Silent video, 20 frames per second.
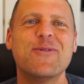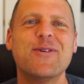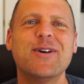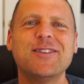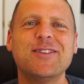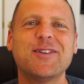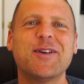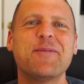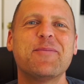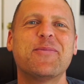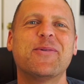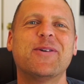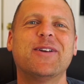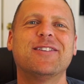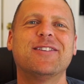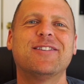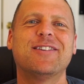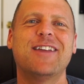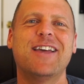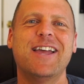What's up
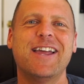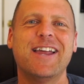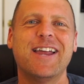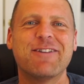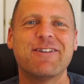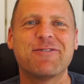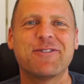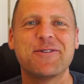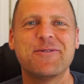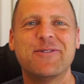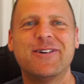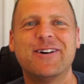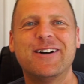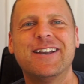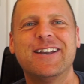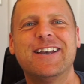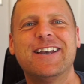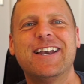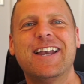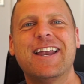Wednesday, everyone?